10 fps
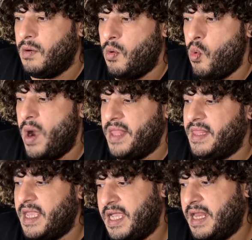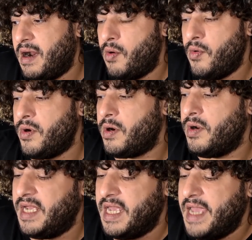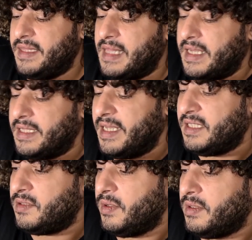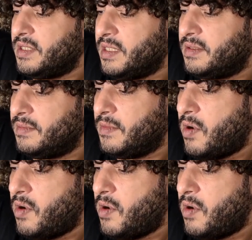When they hit our rook on a8 like this, we'll just...